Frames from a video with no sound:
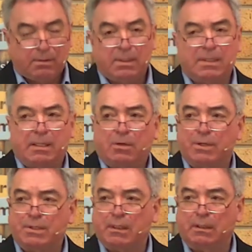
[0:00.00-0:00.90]
You see, the
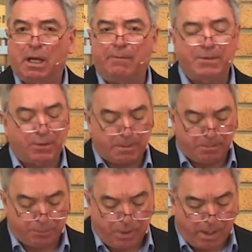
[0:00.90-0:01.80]
Christian life is not a
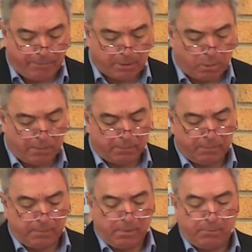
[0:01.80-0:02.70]
private one.
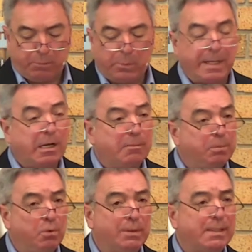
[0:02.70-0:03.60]
We are
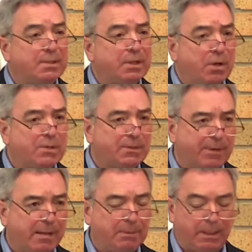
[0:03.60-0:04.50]
born into God's
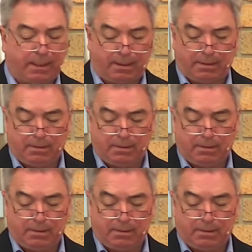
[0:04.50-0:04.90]
family.